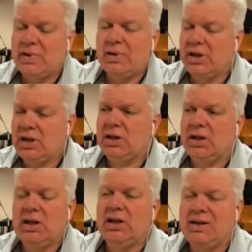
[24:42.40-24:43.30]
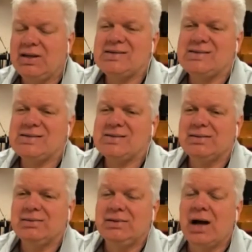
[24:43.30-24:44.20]
It, it is
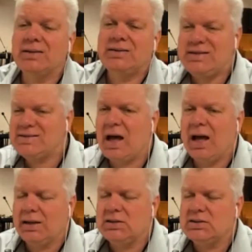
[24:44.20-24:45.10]
God design.